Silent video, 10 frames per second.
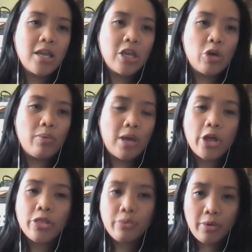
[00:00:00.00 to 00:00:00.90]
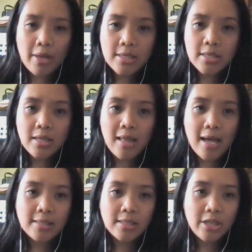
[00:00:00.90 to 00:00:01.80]
you know, we got through it
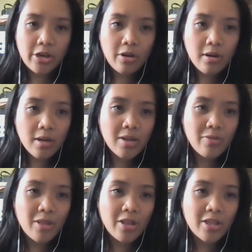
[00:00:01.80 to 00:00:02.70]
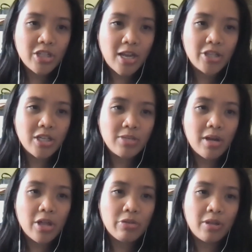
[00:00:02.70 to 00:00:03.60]
last year with all the changes.
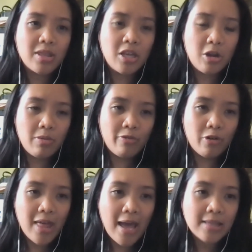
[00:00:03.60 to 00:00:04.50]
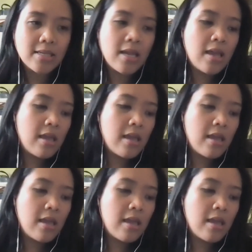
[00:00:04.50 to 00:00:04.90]
We got through it the year before that.